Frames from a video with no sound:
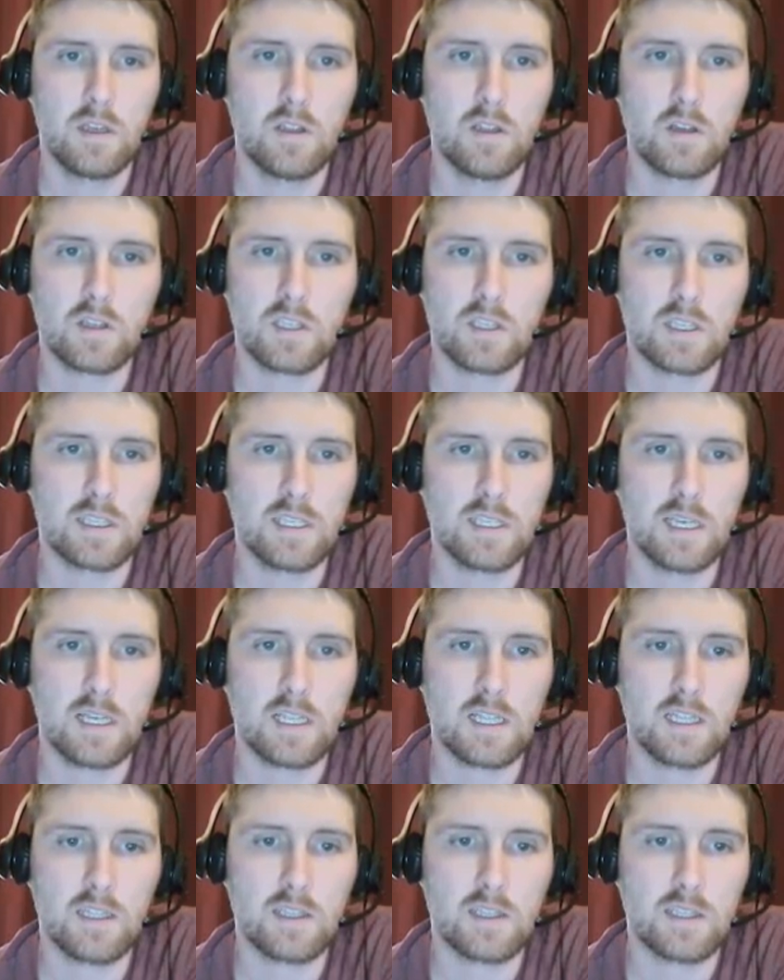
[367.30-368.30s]
it looks
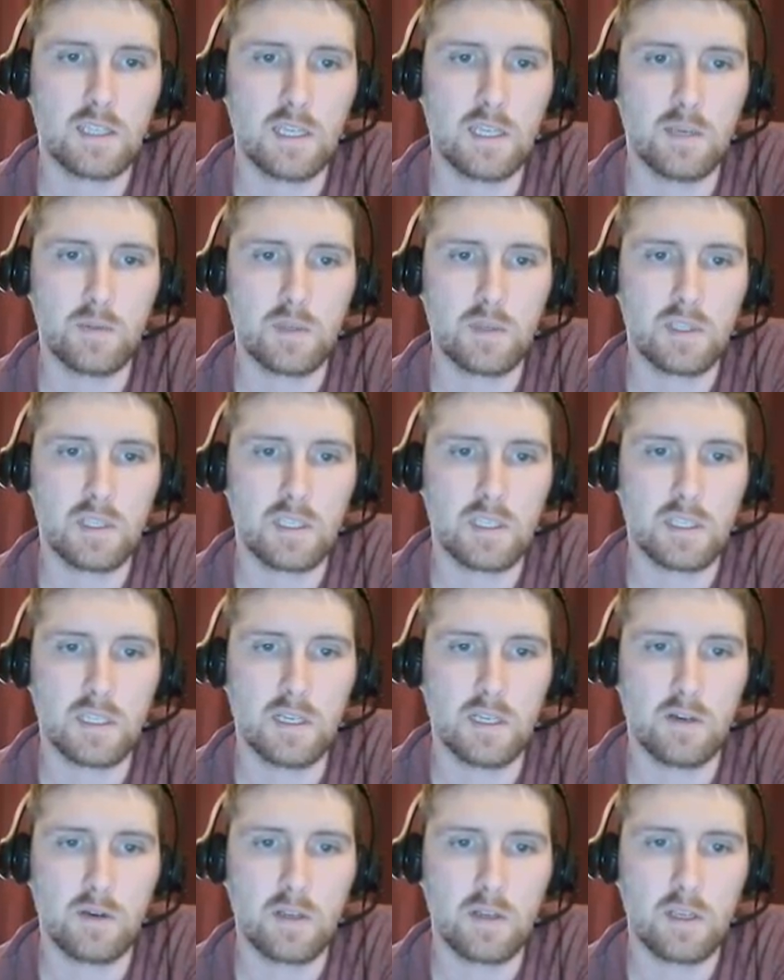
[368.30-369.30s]
exactly the same as this
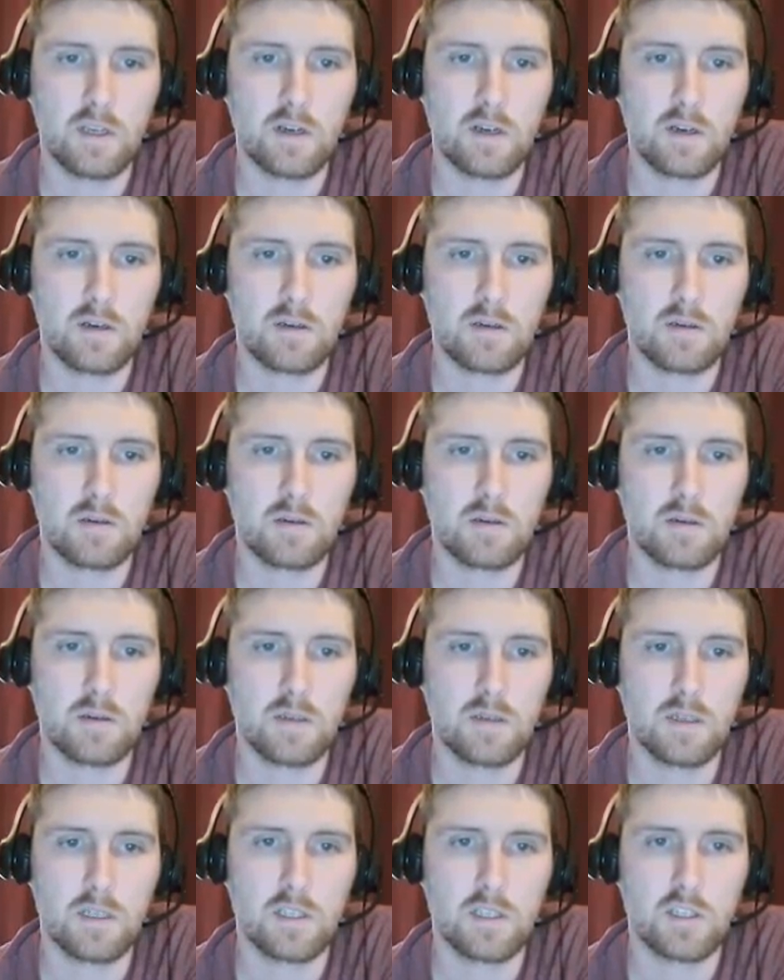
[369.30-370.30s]
down here.
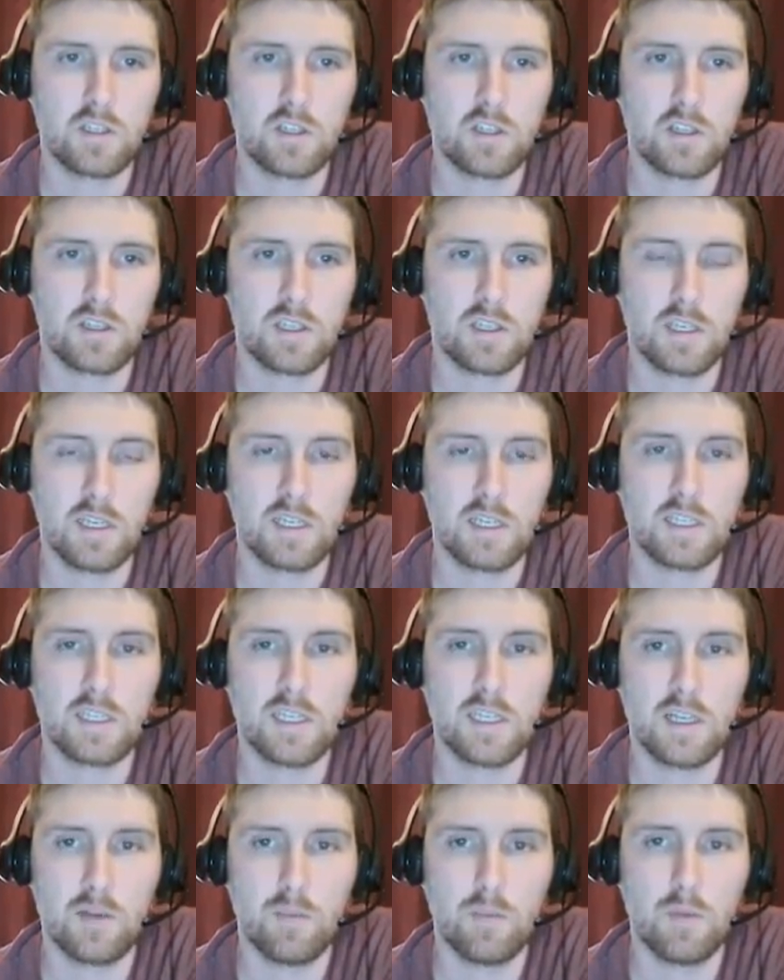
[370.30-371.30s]
It's just,
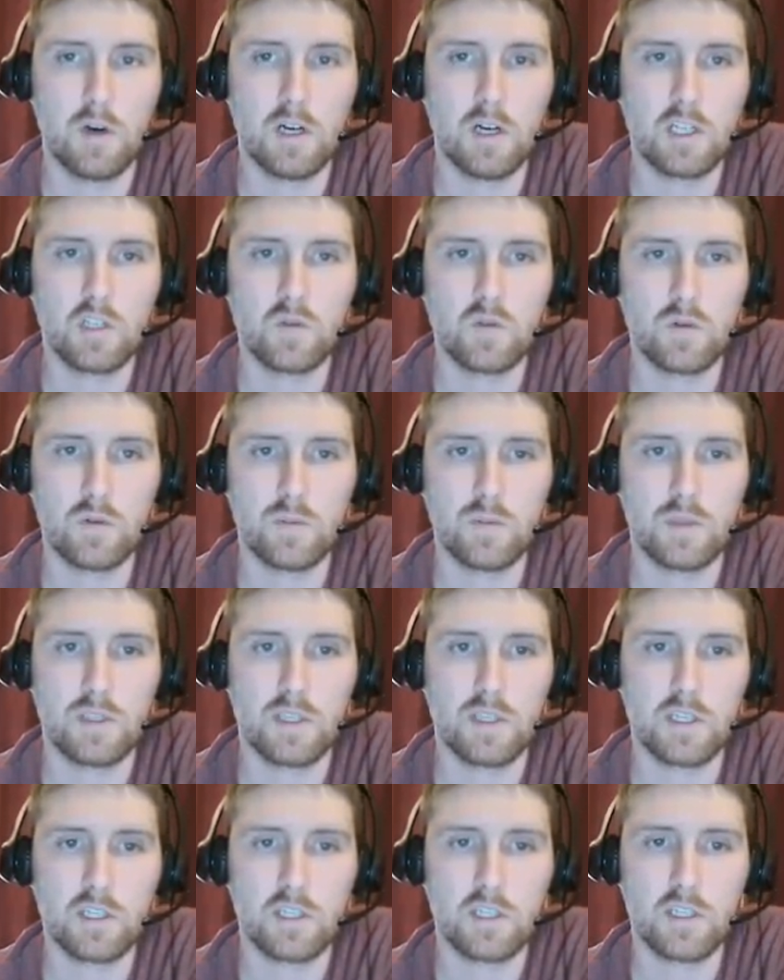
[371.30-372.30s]
it's in a module
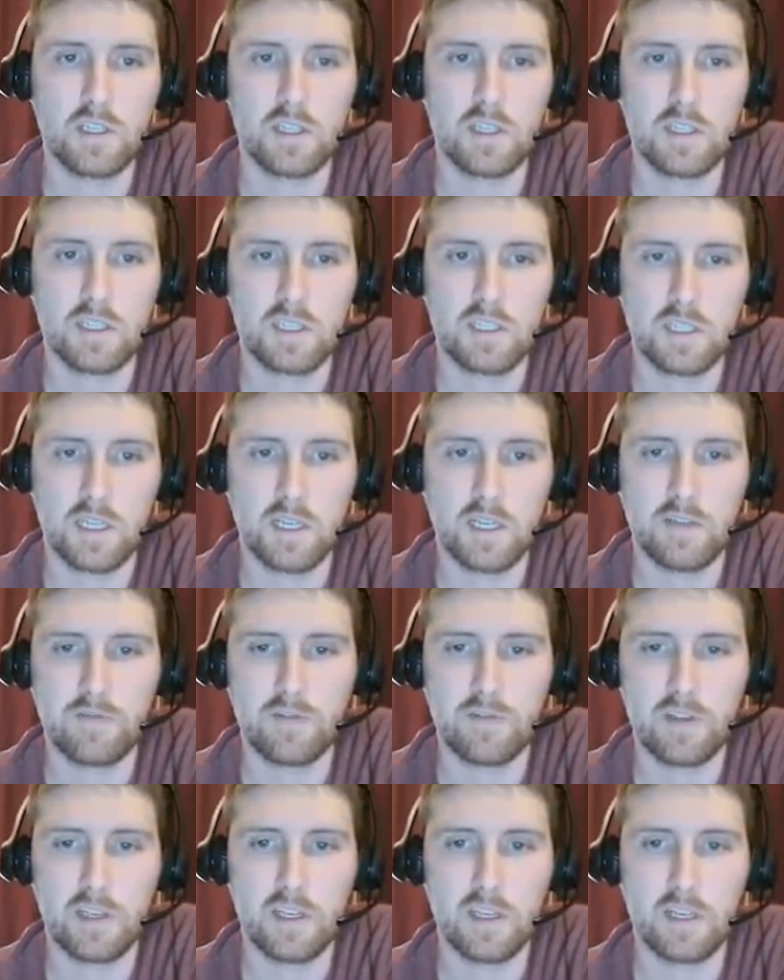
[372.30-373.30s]
position instead
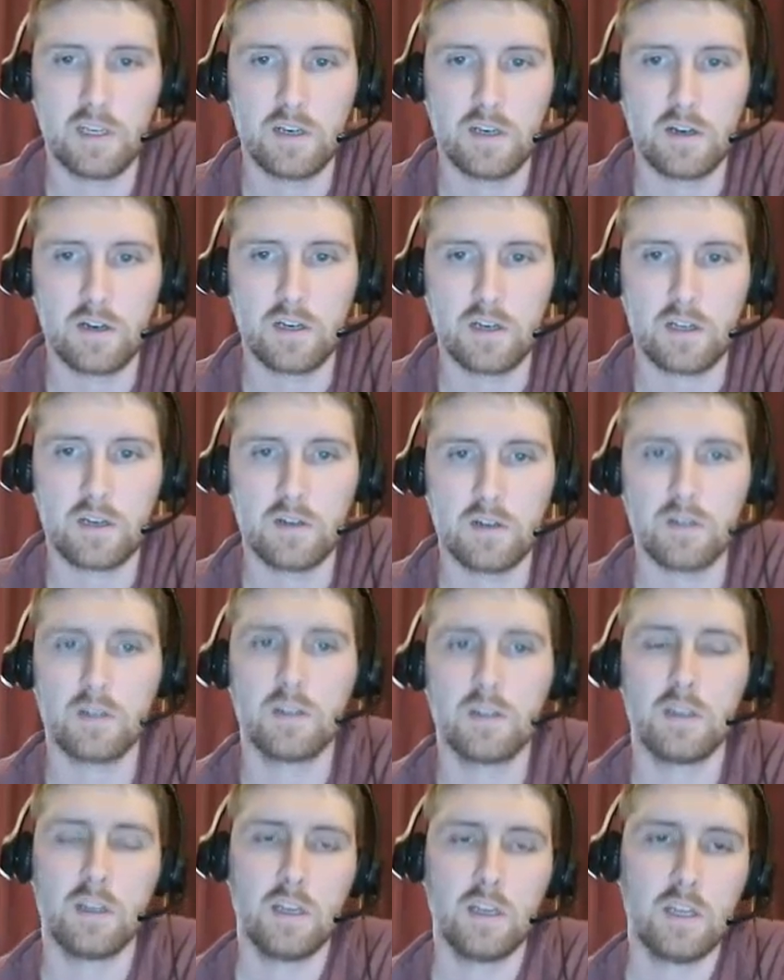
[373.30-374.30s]
of in an article.
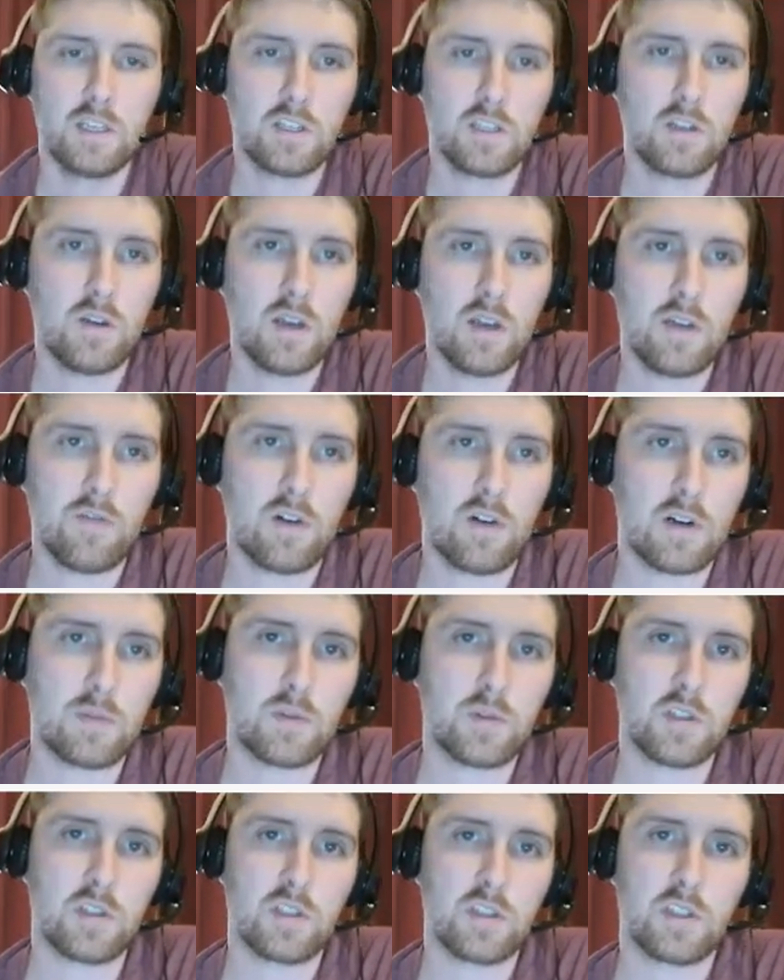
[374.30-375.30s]
So you have
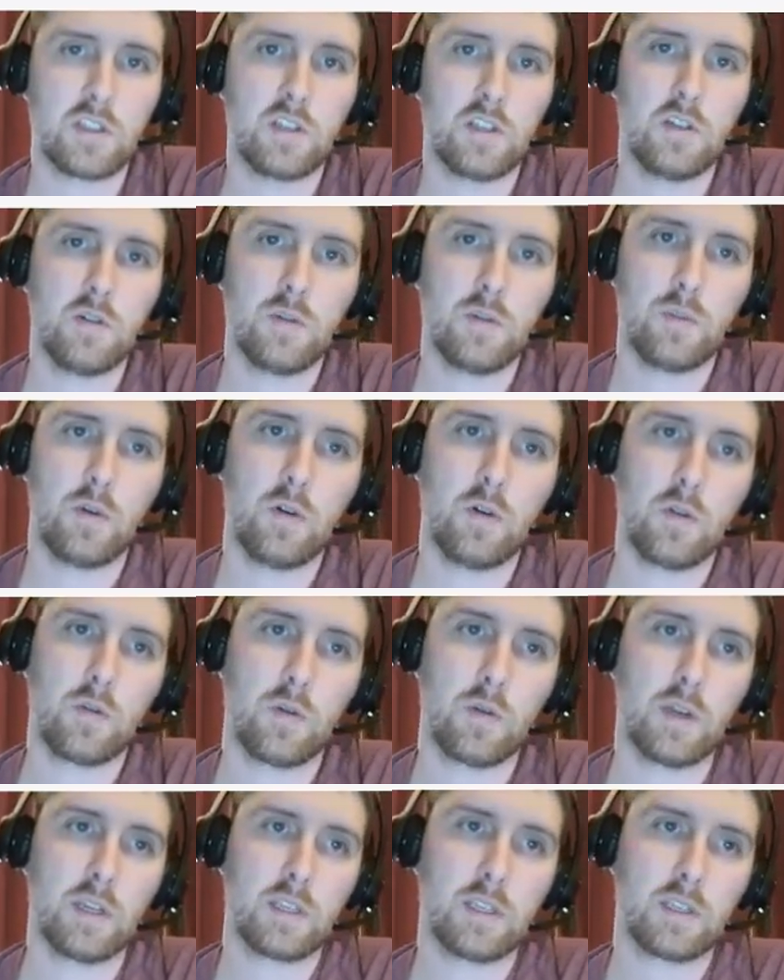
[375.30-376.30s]
options to do it both
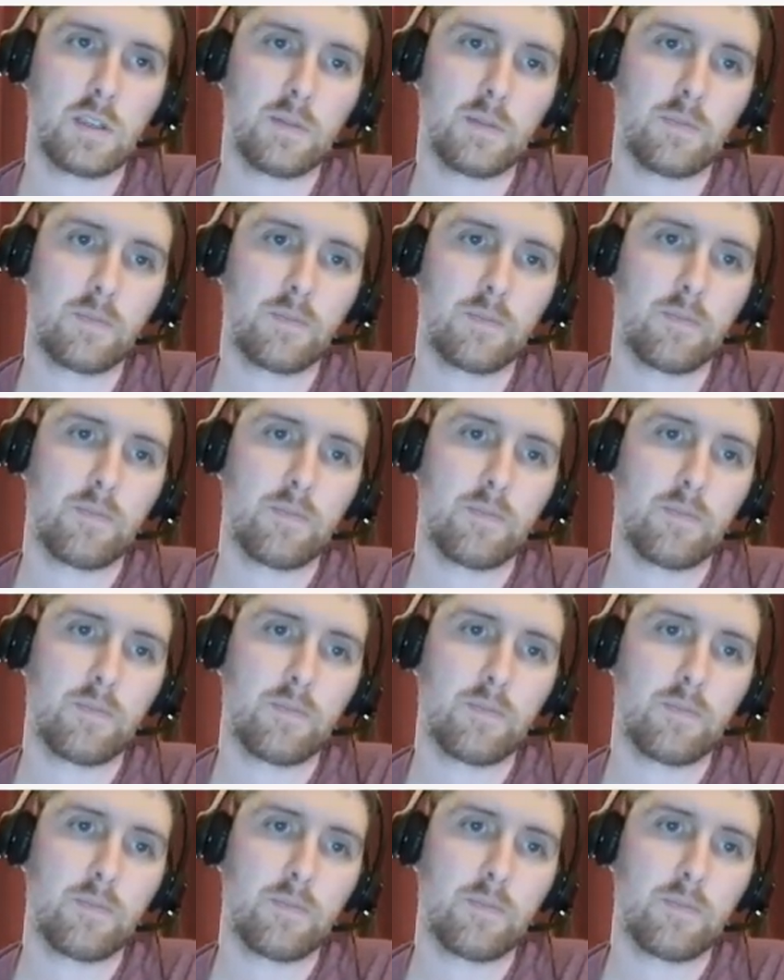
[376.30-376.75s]
ways.